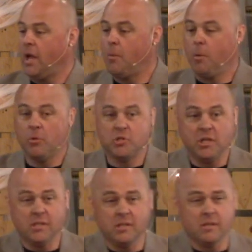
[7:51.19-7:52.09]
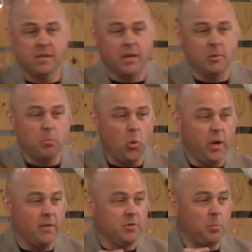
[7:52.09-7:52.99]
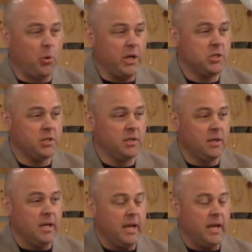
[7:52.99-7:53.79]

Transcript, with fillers: And remember, Jesus is in a point of depression.